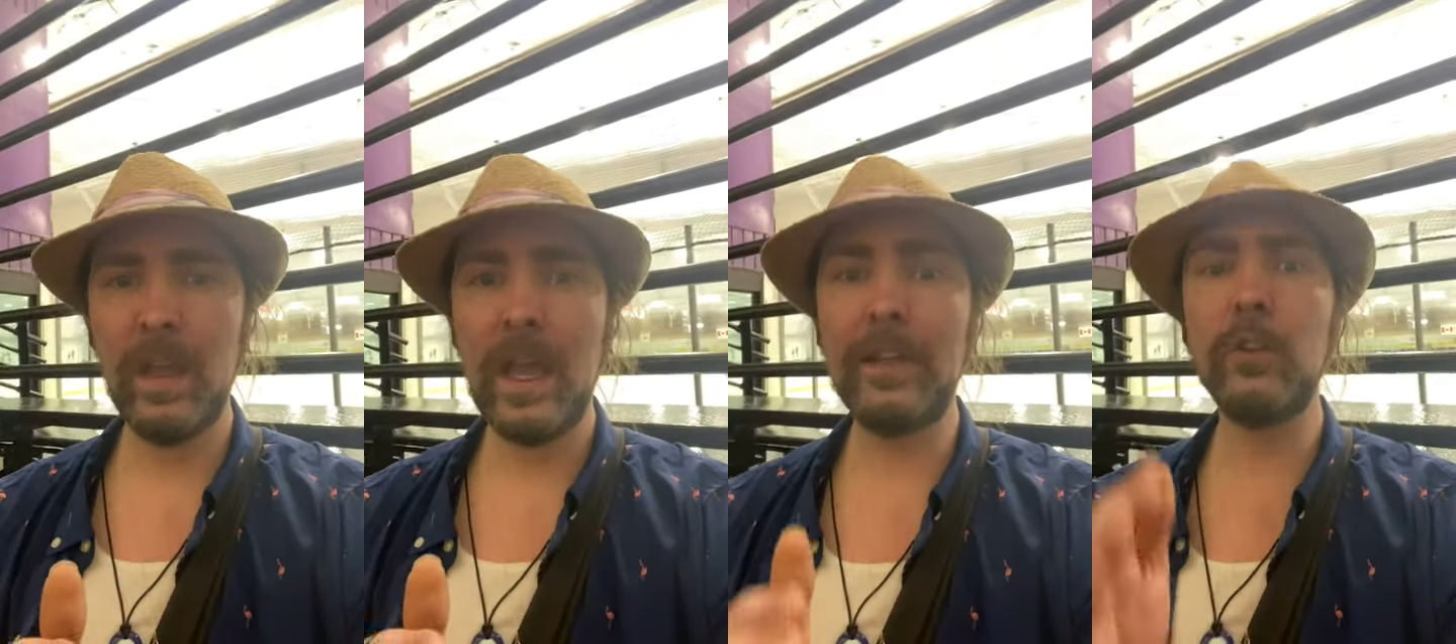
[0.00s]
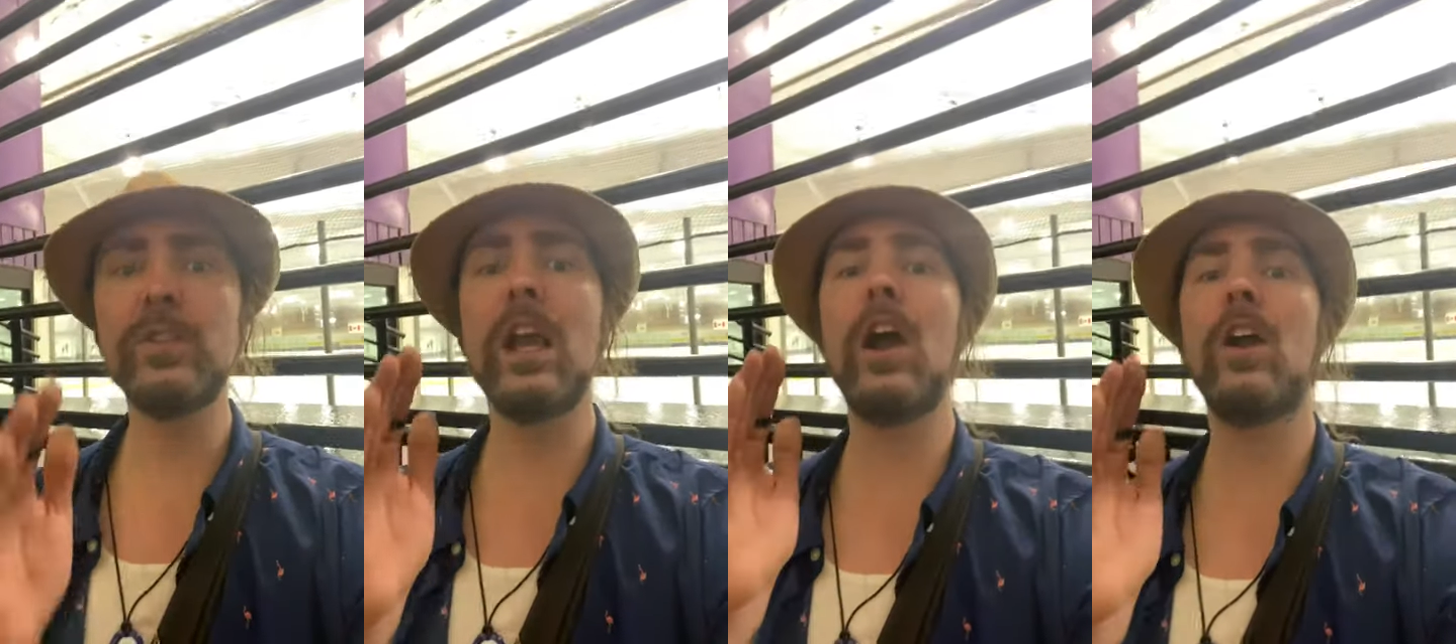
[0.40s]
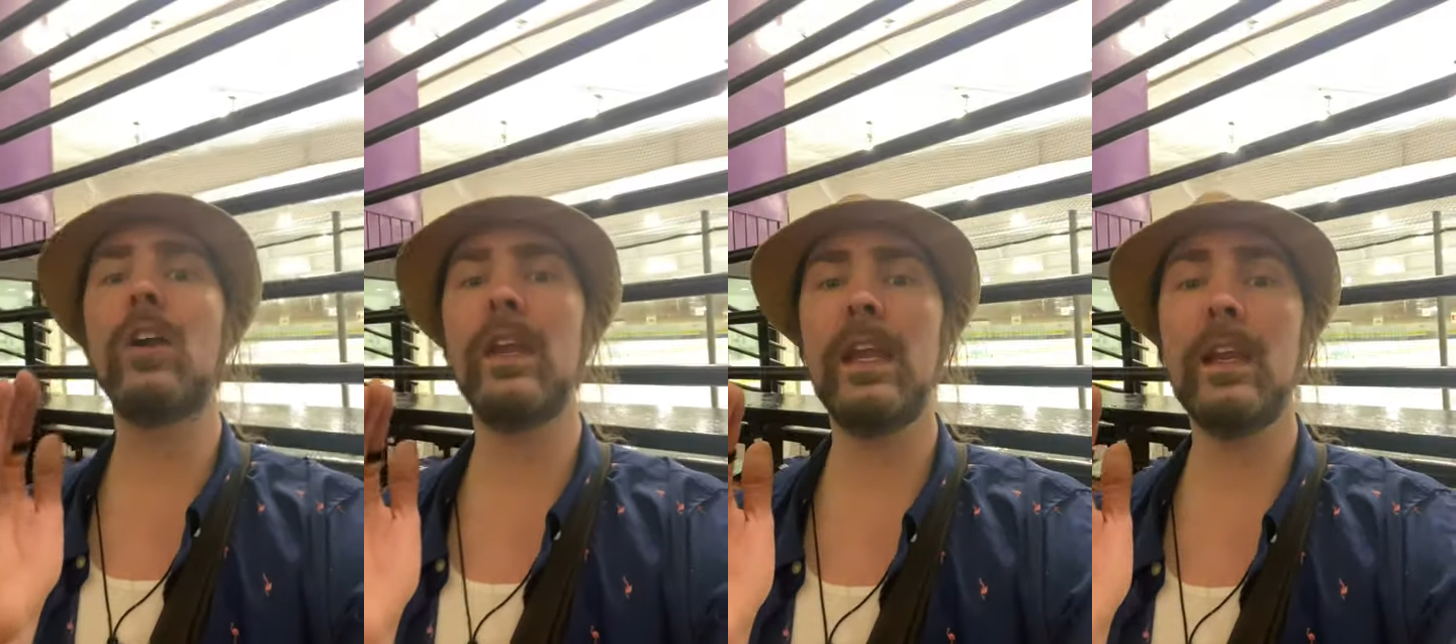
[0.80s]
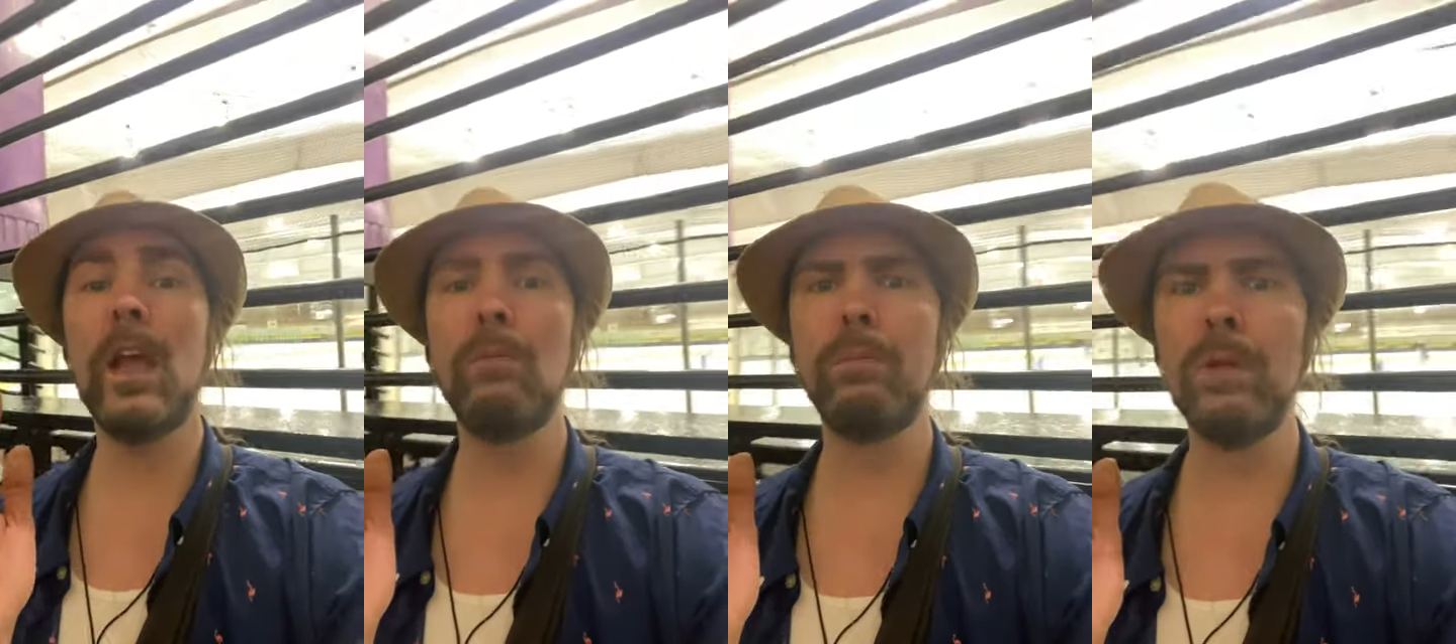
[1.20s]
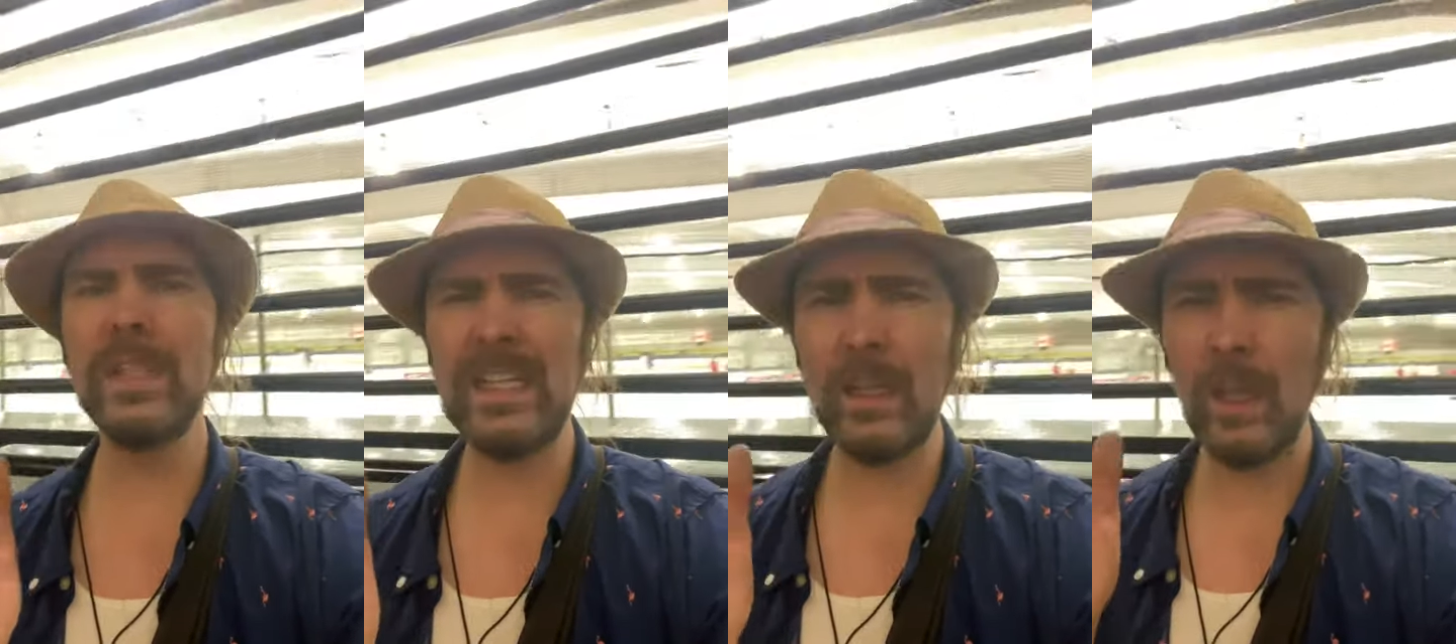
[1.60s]
and there's already
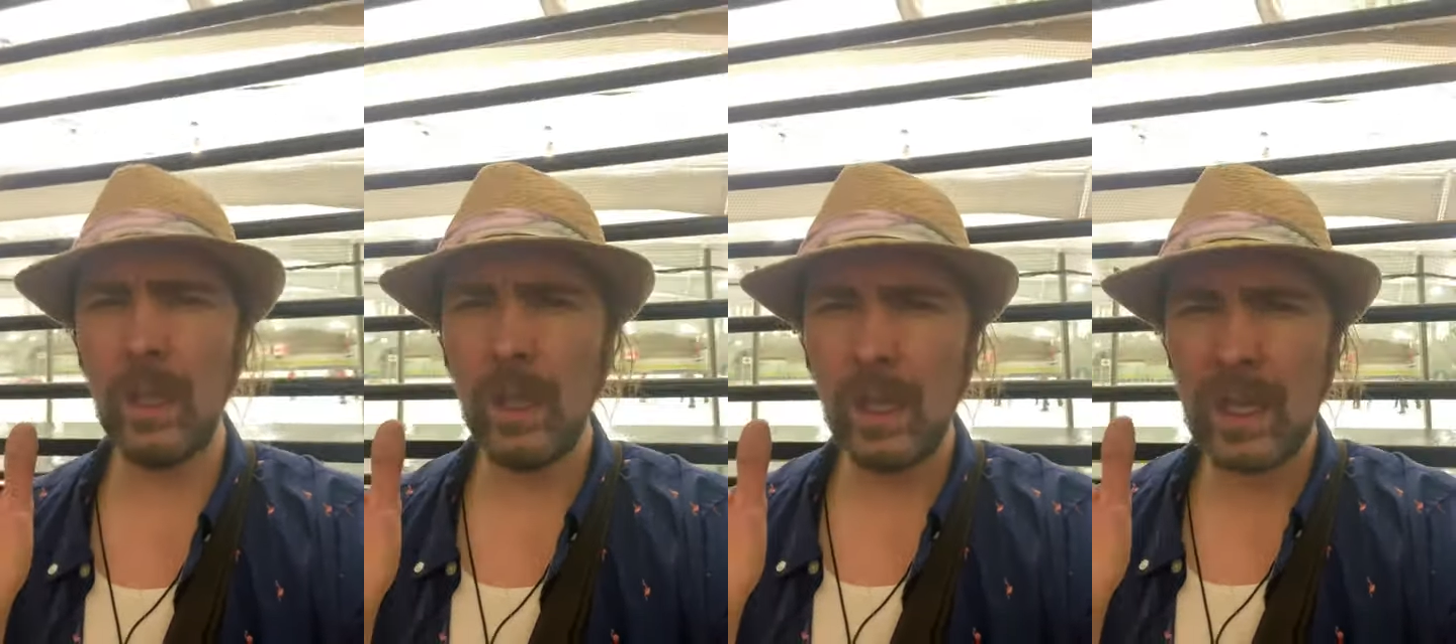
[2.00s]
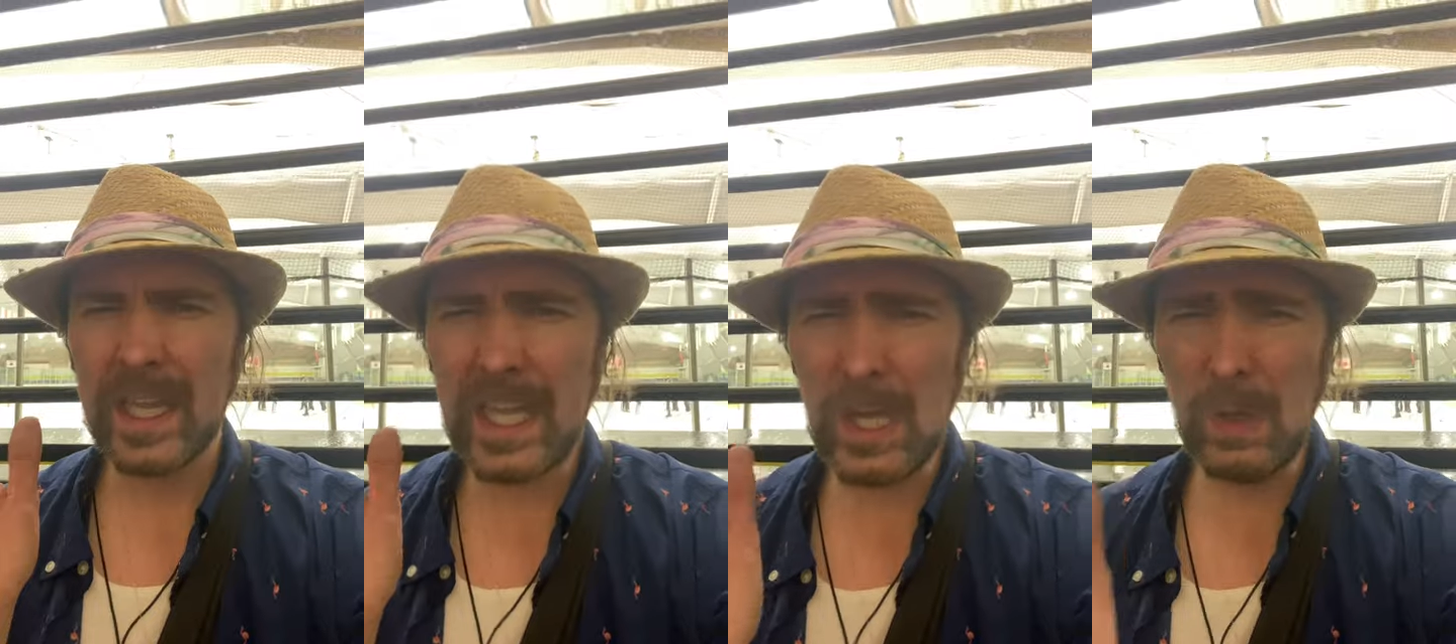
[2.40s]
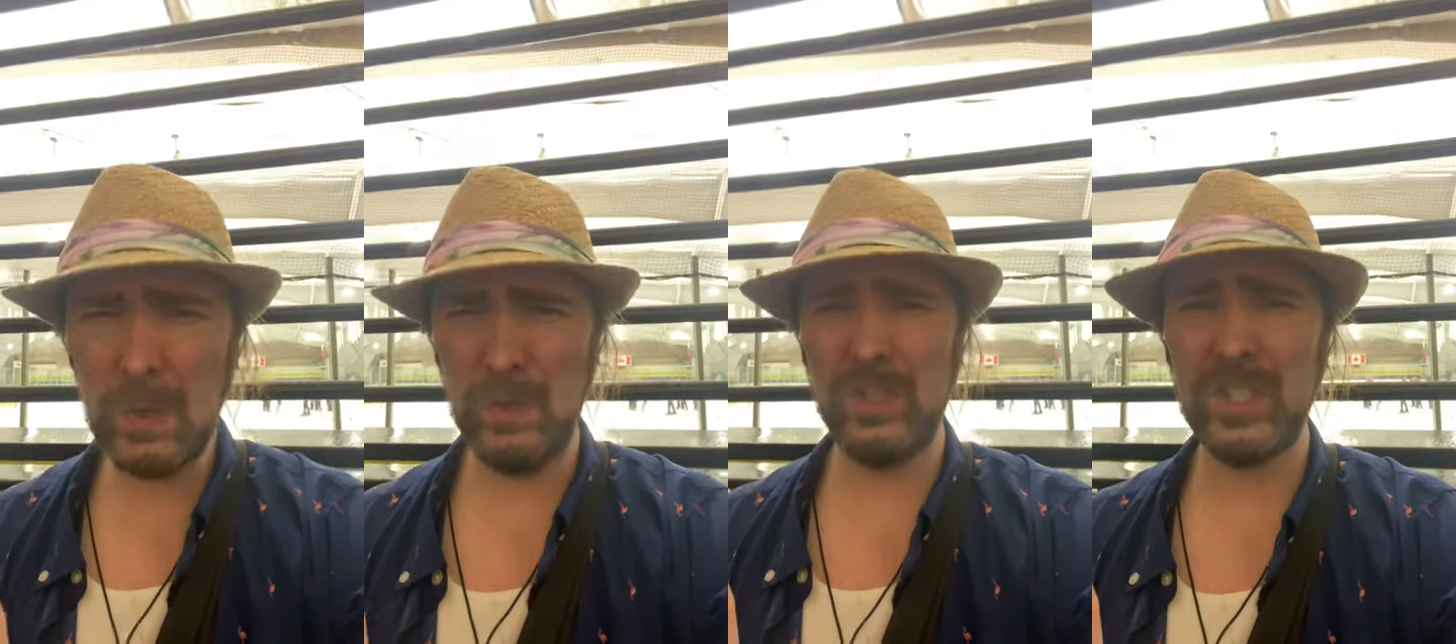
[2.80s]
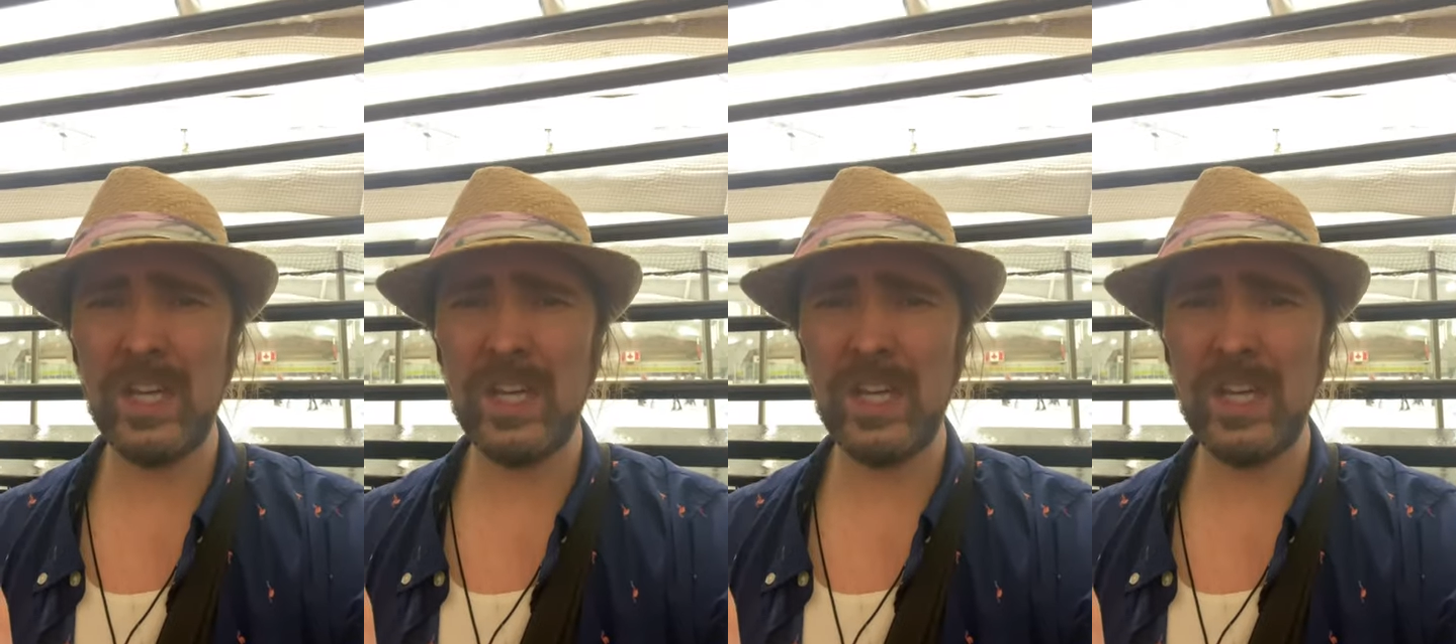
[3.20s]
complete huge